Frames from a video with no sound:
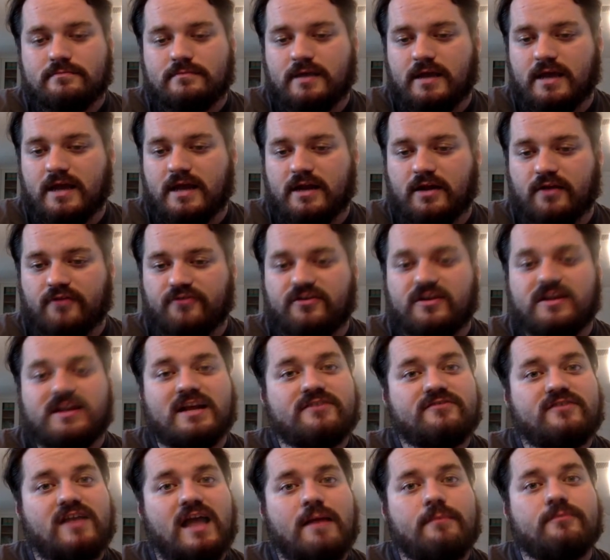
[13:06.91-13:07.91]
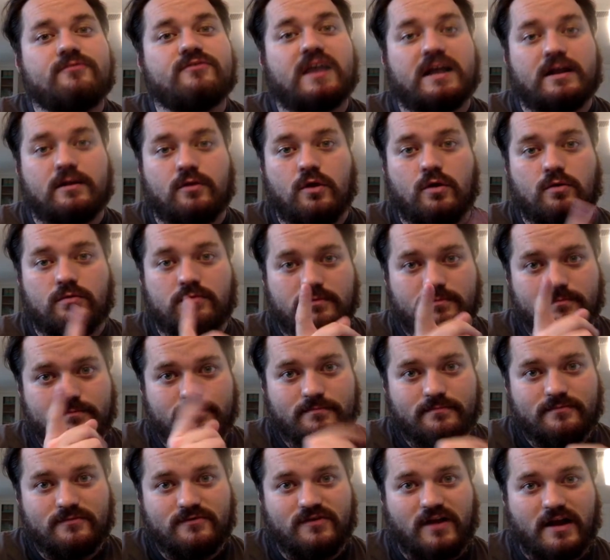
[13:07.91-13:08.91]
and I'll see you next time. CyClone
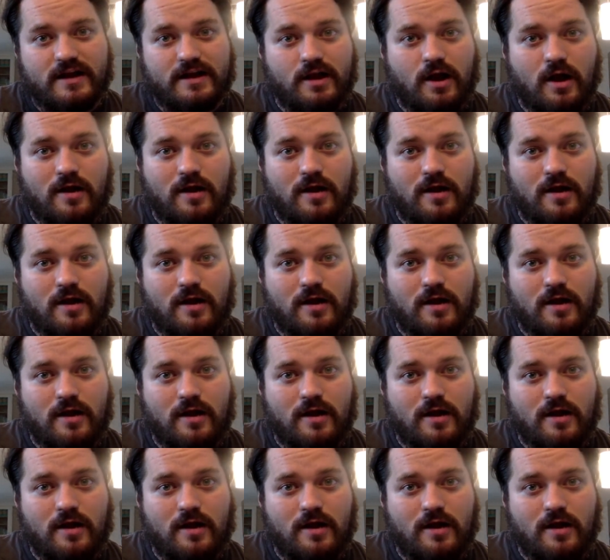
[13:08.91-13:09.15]
signing